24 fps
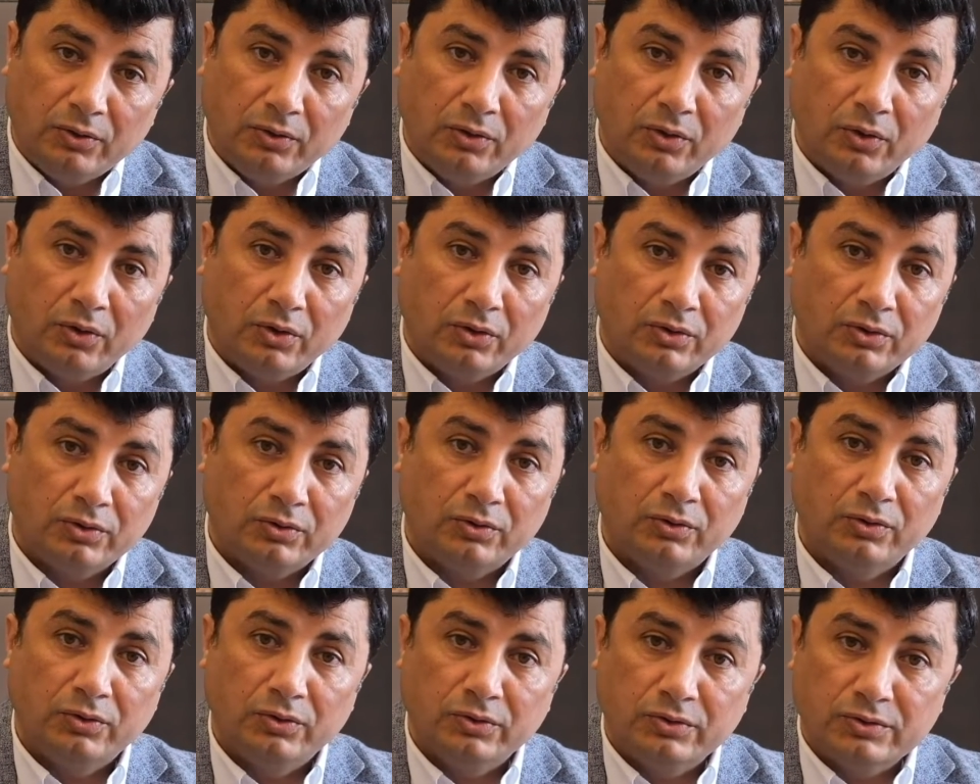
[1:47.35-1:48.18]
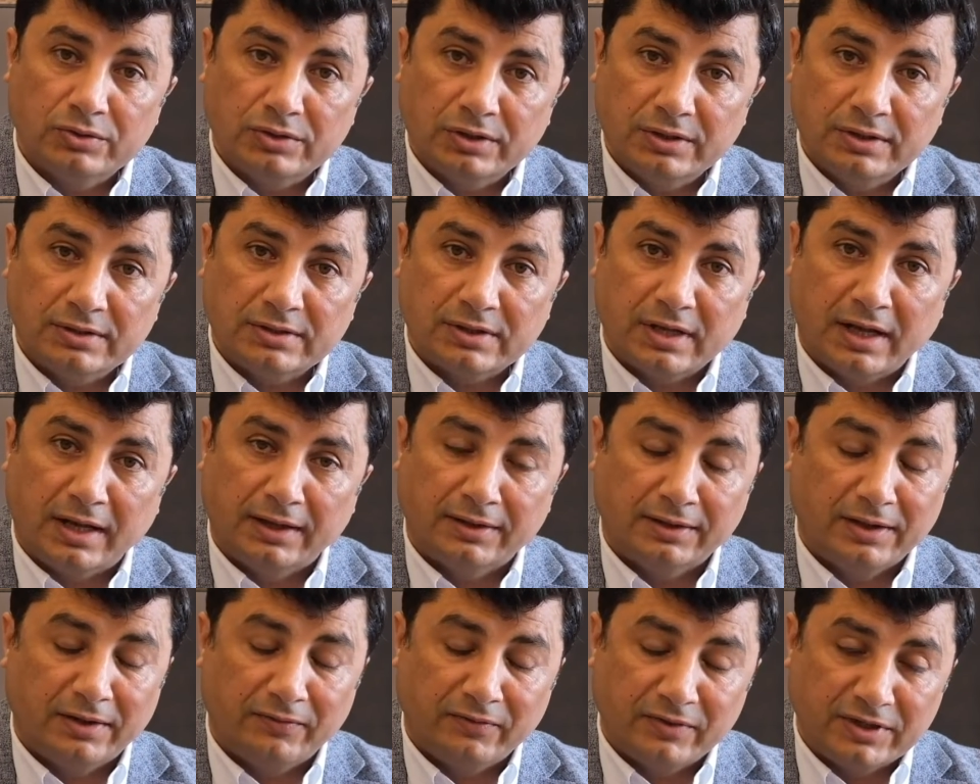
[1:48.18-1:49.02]
losses
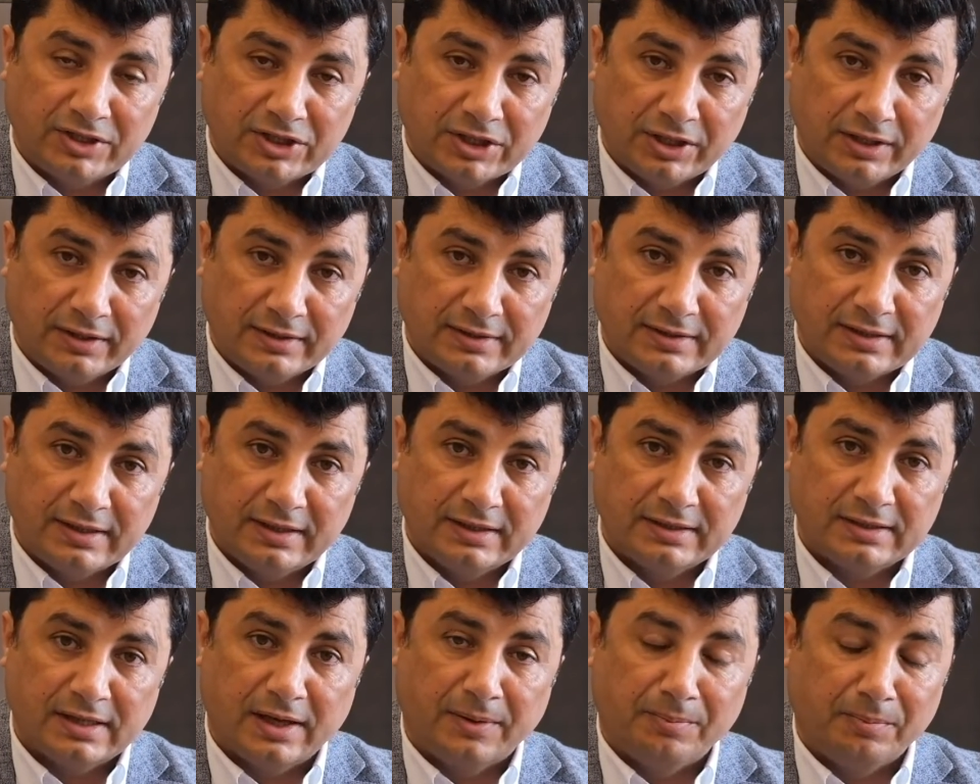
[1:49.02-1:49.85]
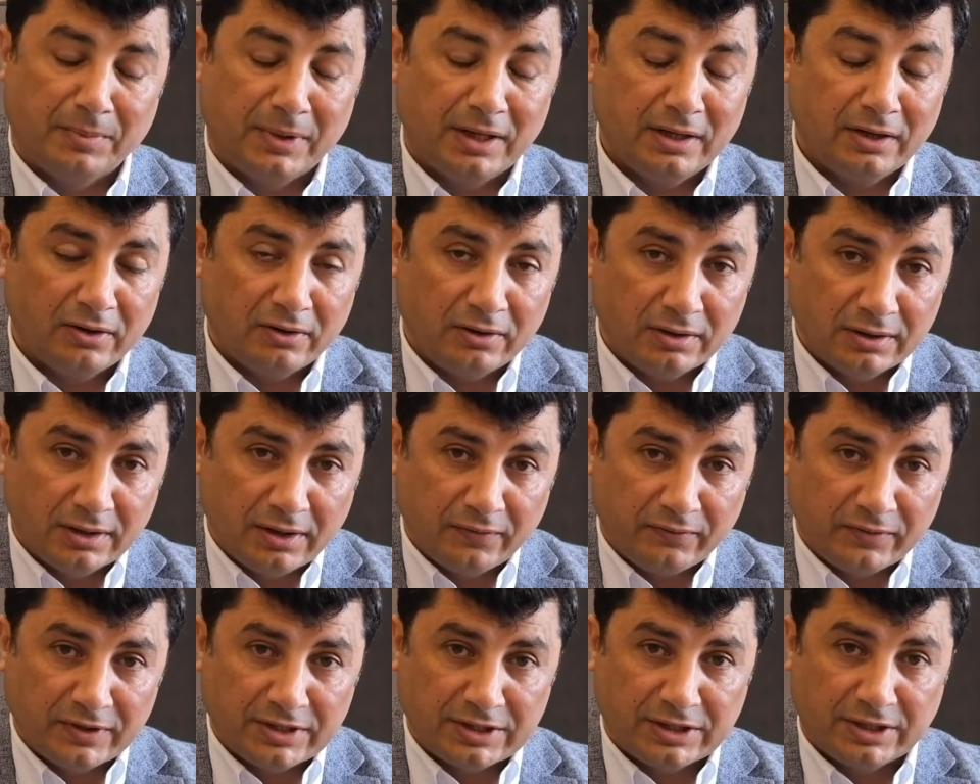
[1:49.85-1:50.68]
and deficiencies and mineral
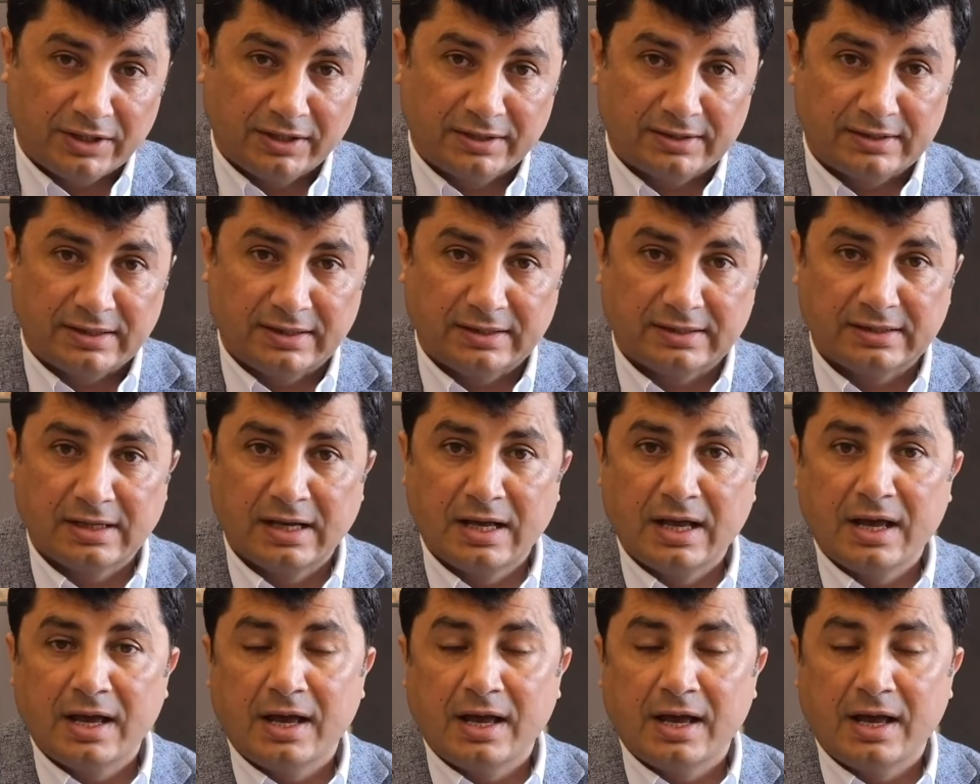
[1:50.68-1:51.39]
deficiencies,